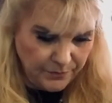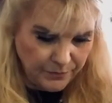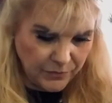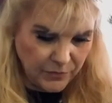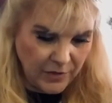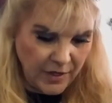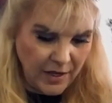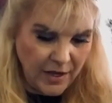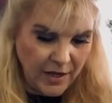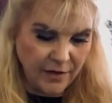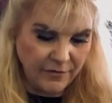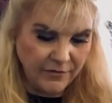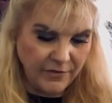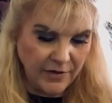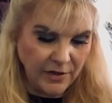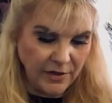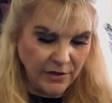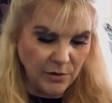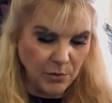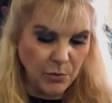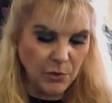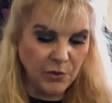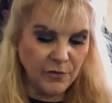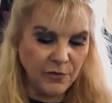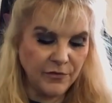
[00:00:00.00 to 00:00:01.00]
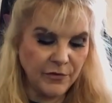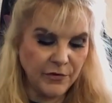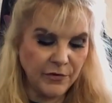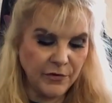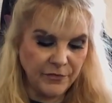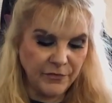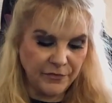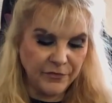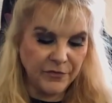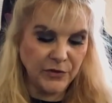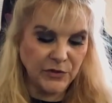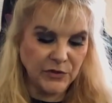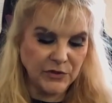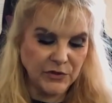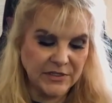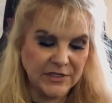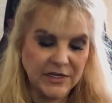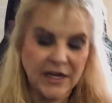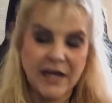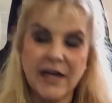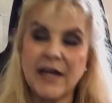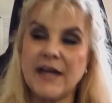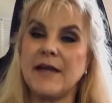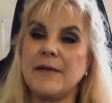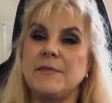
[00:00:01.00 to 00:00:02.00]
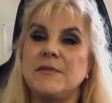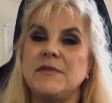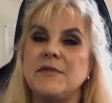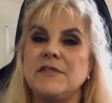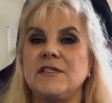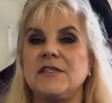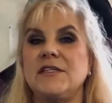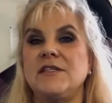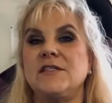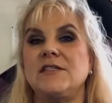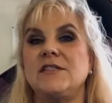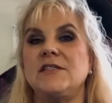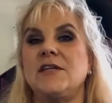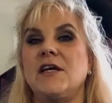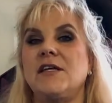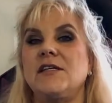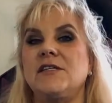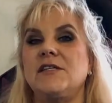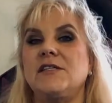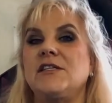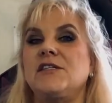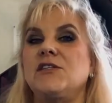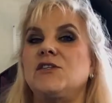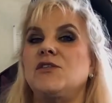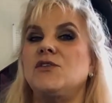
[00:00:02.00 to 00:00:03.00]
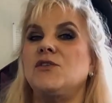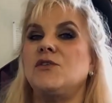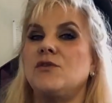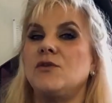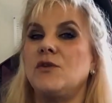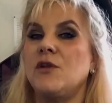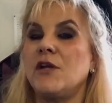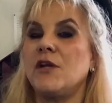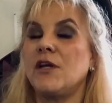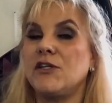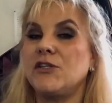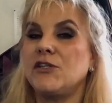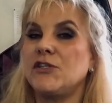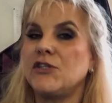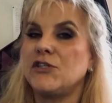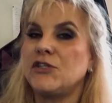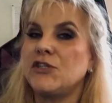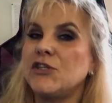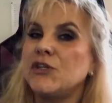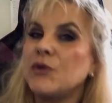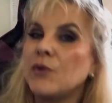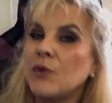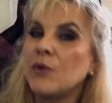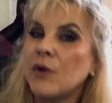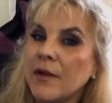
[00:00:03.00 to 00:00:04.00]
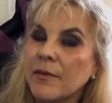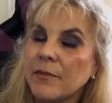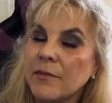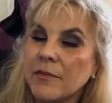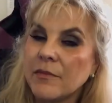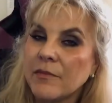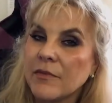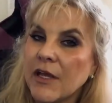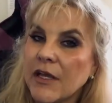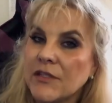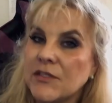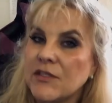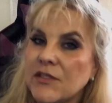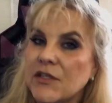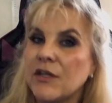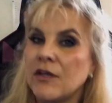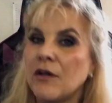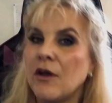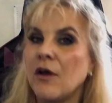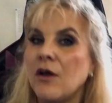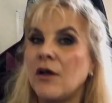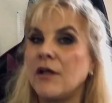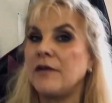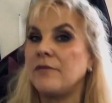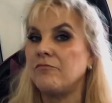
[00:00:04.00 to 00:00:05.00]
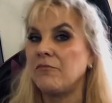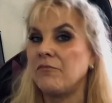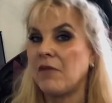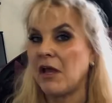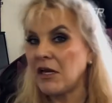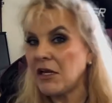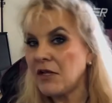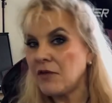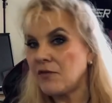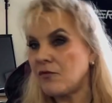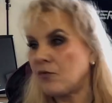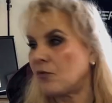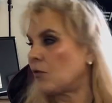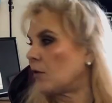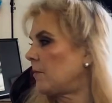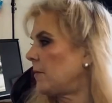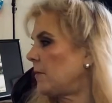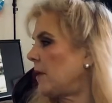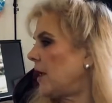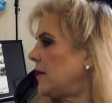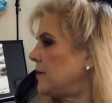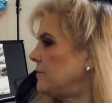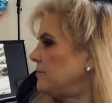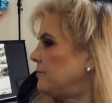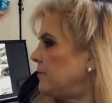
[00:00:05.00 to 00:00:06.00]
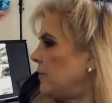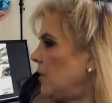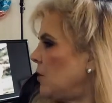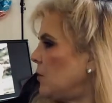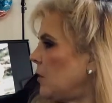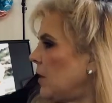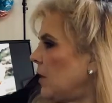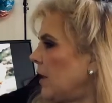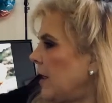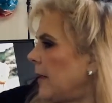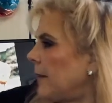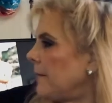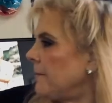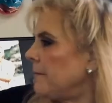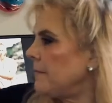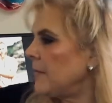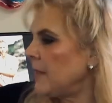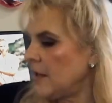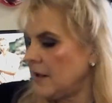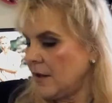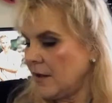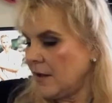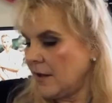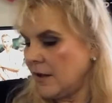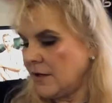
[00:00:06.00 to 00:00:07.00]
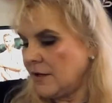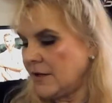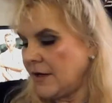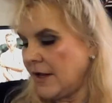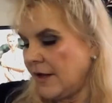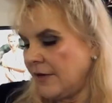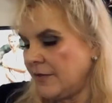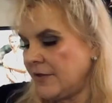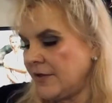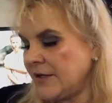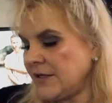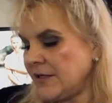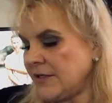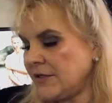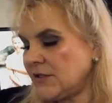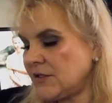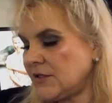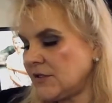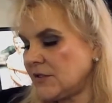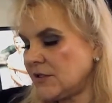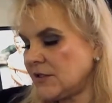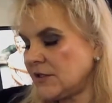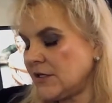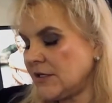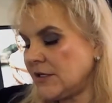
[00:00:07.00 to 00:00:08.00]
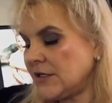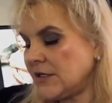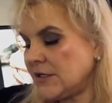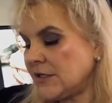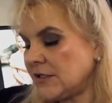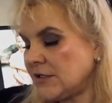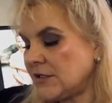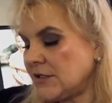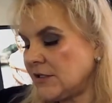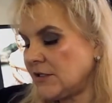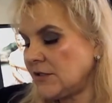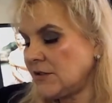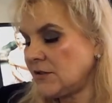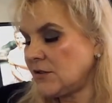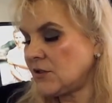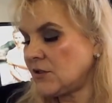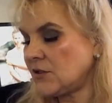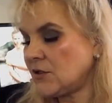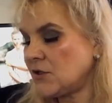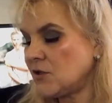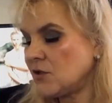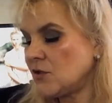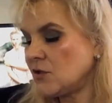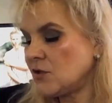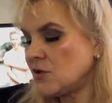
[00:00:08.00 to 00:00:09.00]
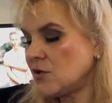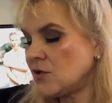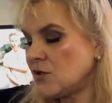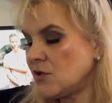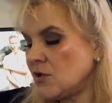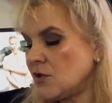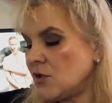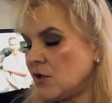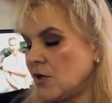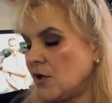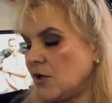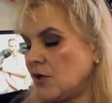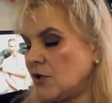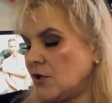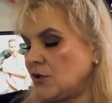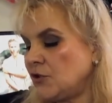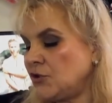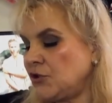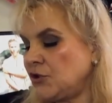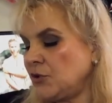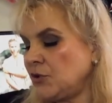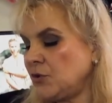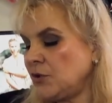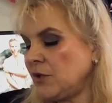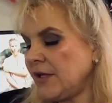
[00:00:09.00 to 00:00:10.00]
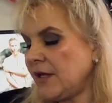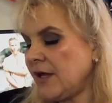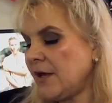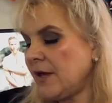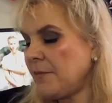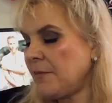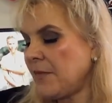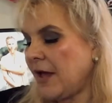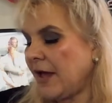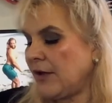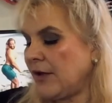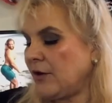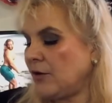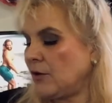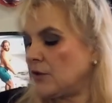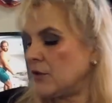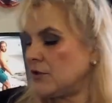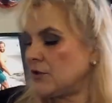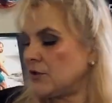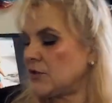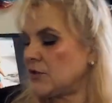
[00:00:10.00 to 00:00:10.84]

yeah, available for the first time since 1992, I'm guessing, on any format. Okay, now this is Julia Michaels,